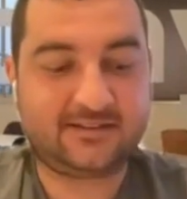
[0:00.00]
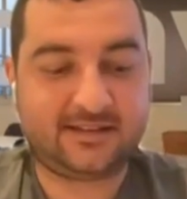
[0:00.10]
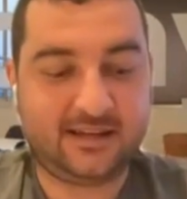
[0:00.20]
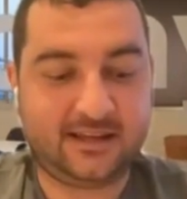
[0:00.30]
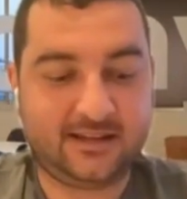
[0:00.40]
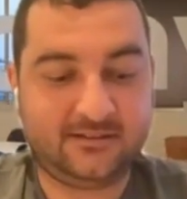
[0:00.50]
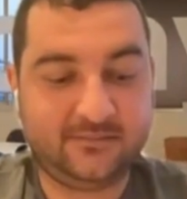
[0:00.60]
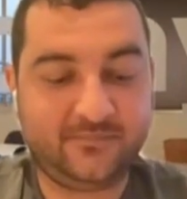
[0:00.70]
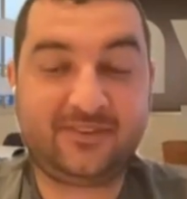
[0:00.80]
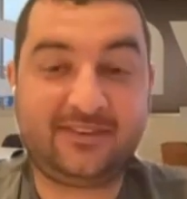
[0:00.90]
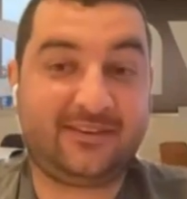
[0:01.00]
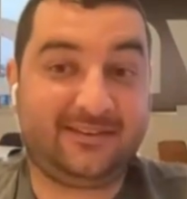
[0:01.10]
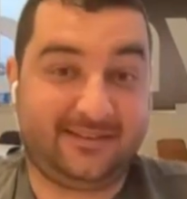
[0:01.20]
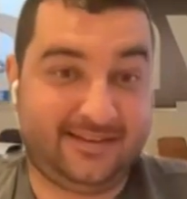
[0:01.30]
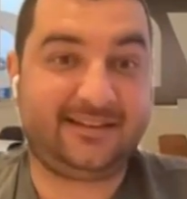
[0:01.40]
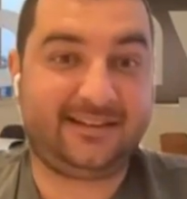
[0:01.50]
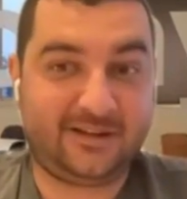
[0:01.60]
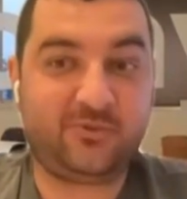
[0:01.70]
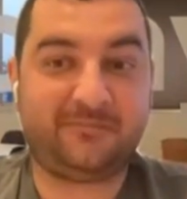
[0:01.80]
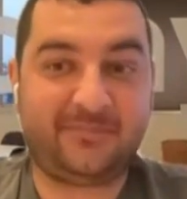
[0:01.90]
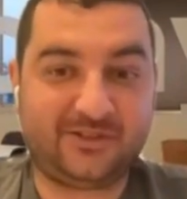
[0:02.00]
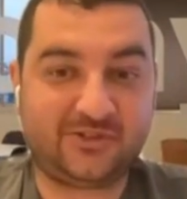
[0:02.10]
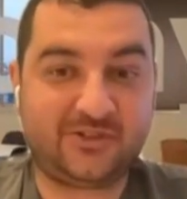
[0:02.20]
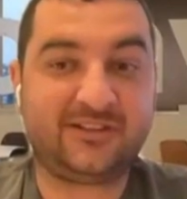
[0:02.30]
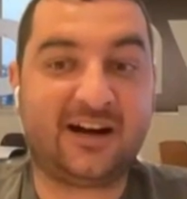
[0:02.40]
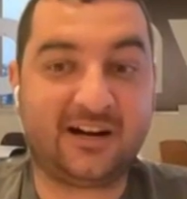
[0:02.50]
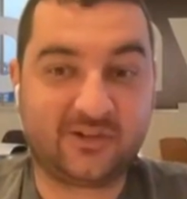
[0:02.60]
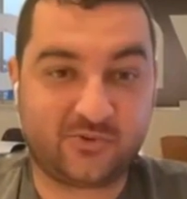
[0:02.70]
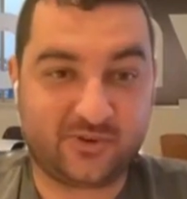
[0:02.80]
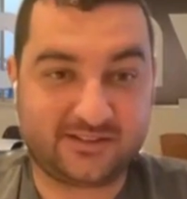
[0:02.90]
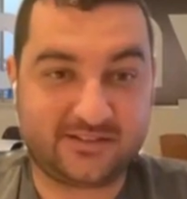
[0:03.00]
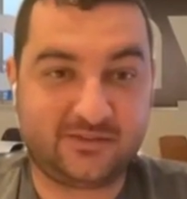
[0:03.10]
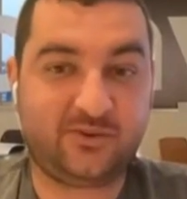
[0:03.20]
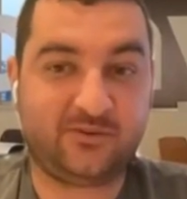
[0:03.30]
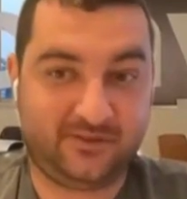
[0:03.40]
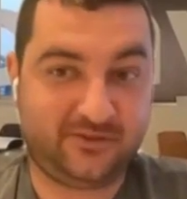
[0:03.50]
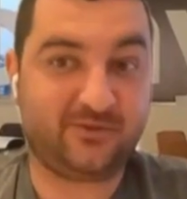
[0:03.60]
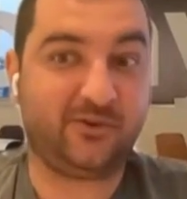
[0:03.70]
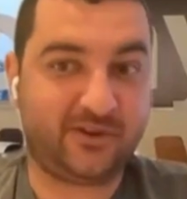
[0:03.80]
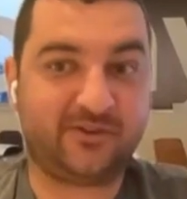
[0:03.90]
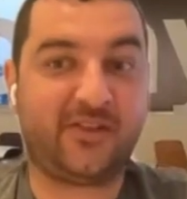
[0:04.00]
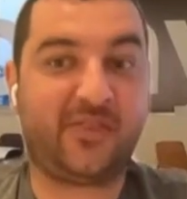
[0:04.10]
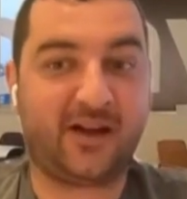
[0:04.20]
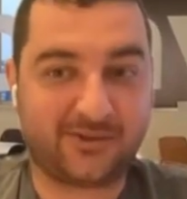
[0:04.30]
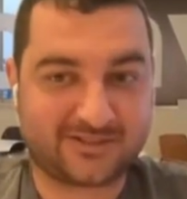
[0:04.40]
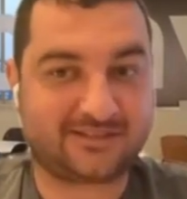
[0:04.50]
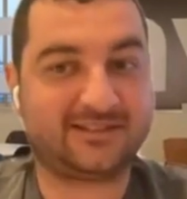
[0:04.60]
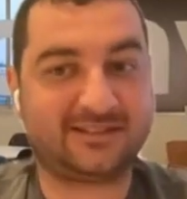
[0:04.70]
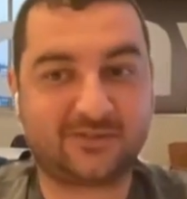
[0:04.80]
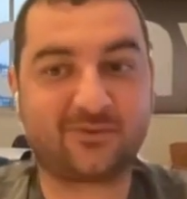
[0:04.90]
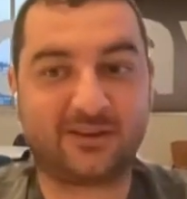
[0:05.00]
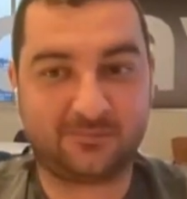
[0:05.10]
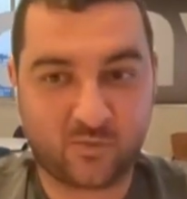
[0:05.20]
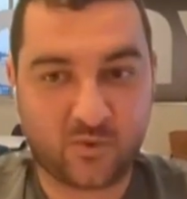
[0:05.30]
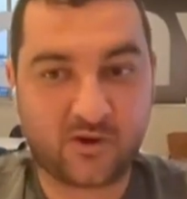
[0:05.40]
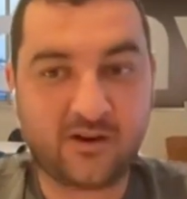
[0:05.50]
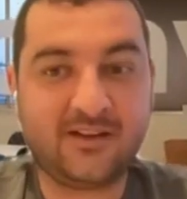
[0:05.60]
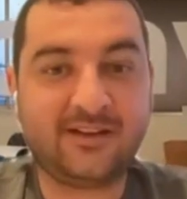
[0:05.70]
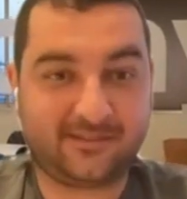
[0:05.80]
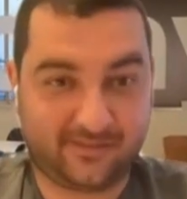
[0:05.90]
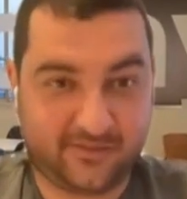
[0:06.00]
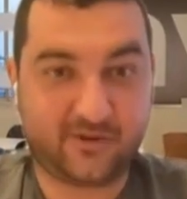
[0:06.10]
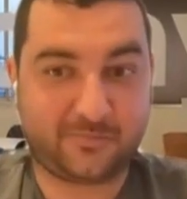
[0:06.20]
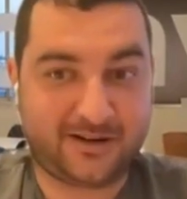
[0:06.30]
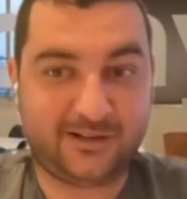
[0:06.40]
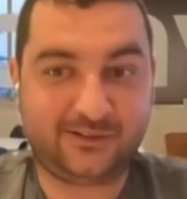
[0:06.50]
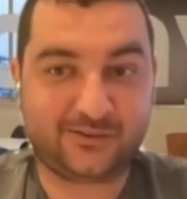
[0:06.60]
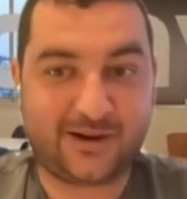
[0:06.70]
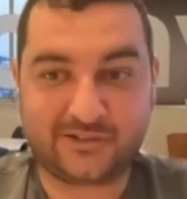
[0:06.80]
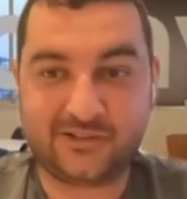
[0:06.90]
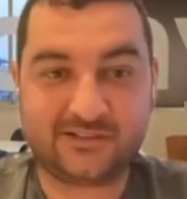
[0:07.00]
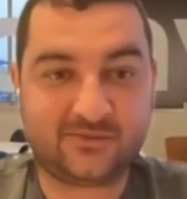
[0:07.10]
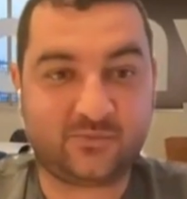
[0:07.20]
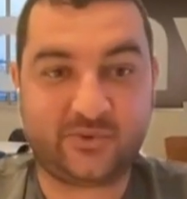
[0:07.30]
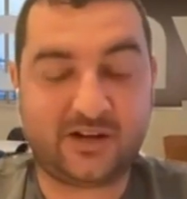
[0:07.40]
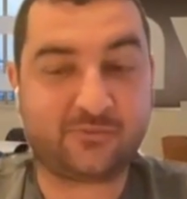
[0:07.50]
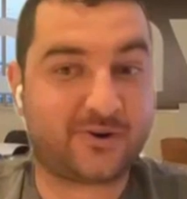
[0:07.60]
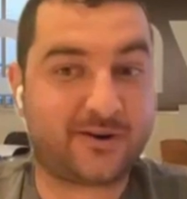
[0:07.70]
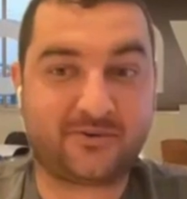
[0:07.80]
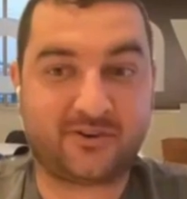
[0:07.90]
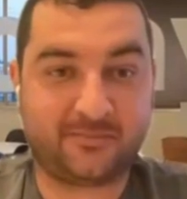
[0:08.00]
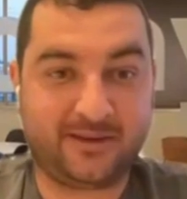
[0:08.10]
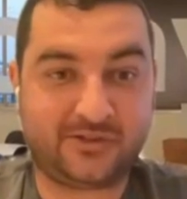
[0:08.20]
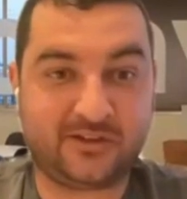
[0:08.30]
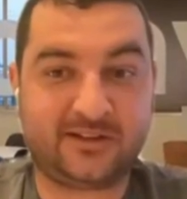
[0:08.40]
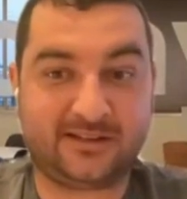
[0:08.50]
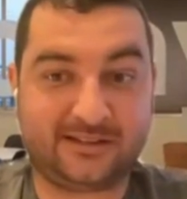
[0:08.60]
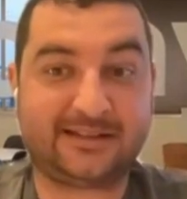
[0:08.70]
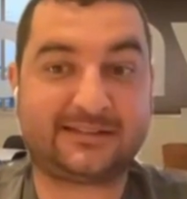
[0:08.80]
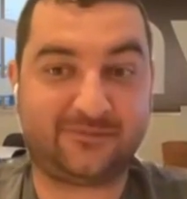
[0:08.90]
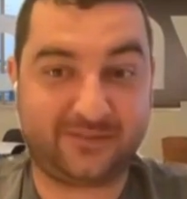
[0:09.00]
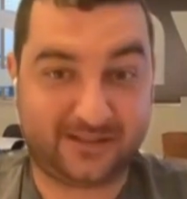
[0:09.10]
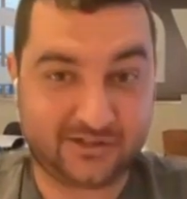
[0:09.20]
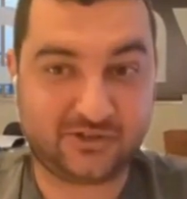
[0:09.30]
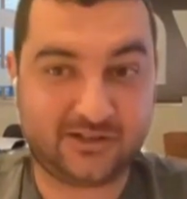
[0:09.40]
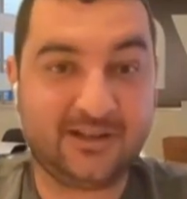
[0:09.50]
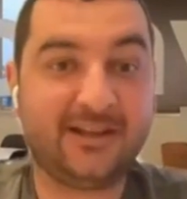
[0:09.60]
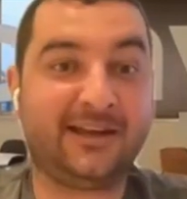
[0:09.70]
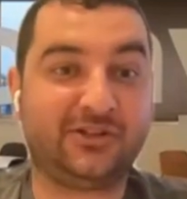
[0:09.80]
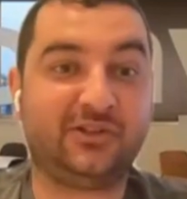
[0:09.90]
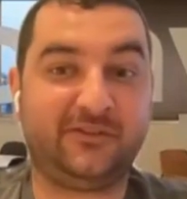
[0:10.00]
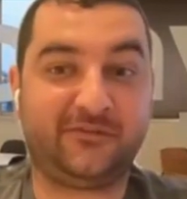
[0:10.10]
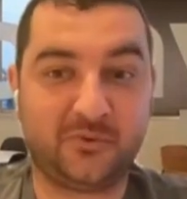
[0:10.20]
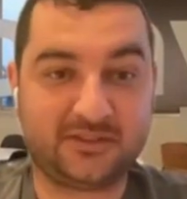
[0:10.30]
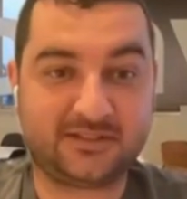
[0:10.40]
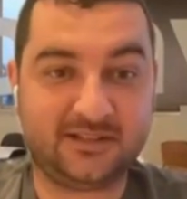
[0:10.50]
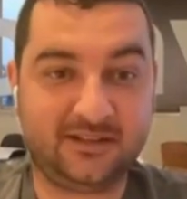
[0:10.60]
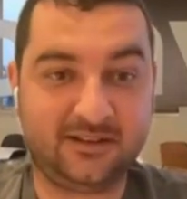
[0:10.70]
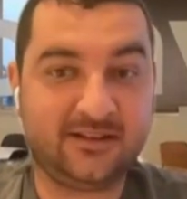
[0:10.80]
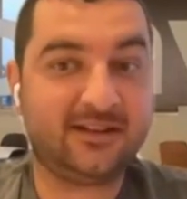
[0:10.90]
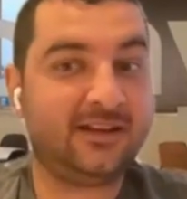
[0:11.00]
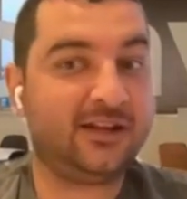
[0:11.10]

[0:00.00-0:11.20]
The second, again, like we've mentioned, hundreds, and when you're looking on the thousands, etc., and more third party interactions without proper automation and classification and actually focusing,